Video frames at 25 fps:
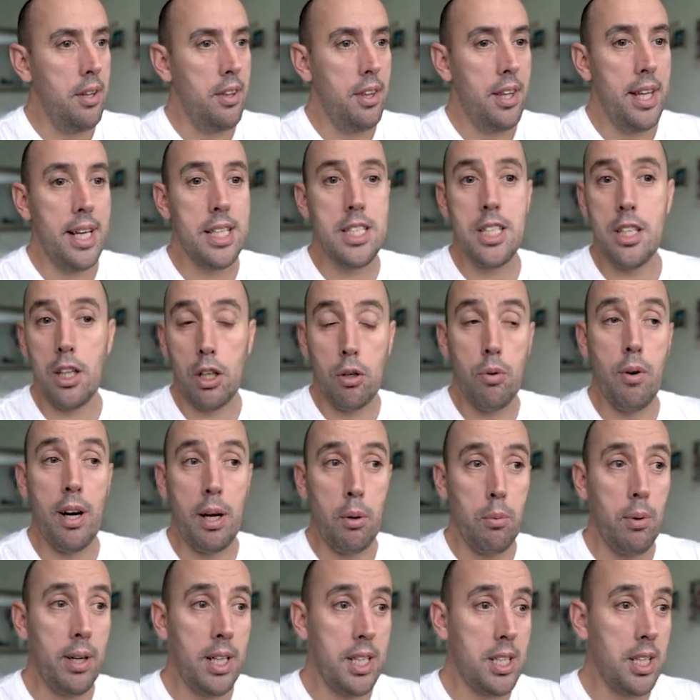that's the
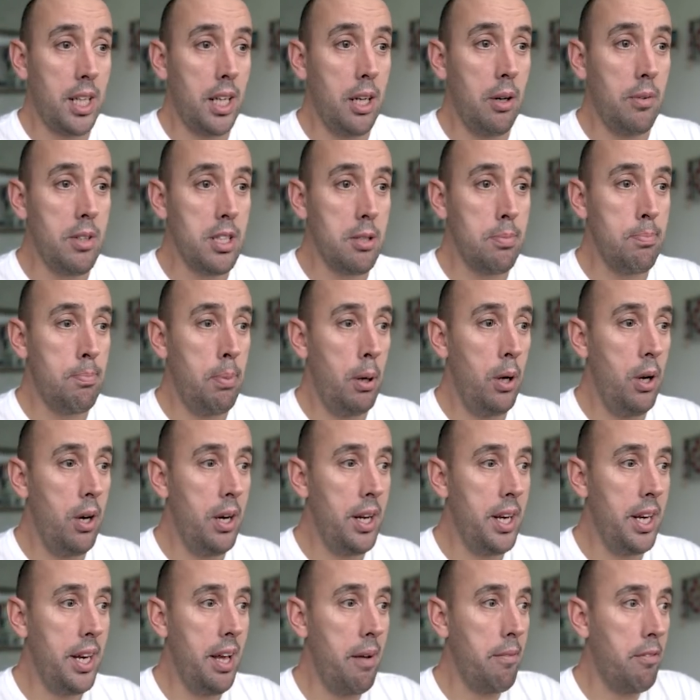correct way to go, is
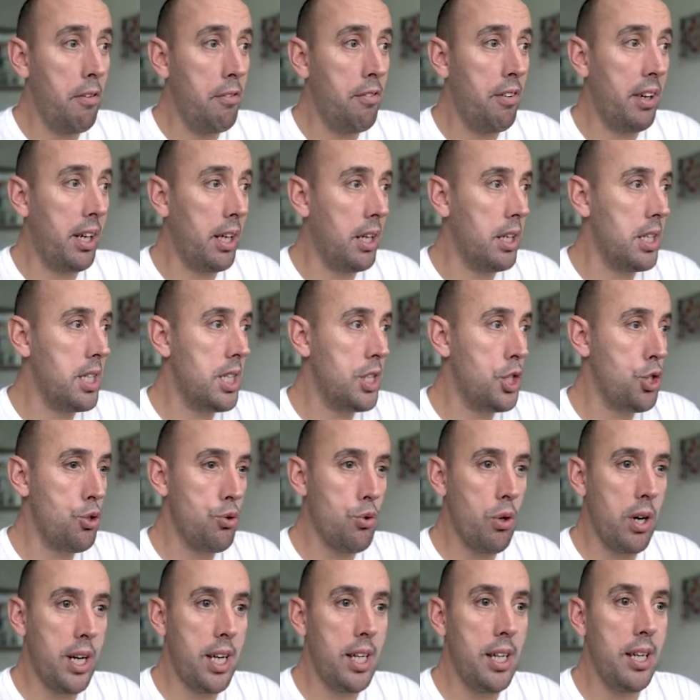pulling everything
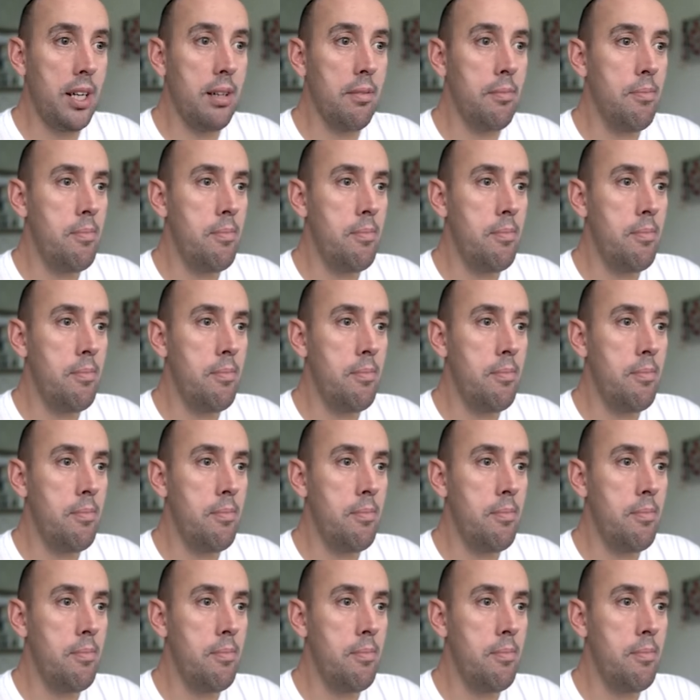straighter.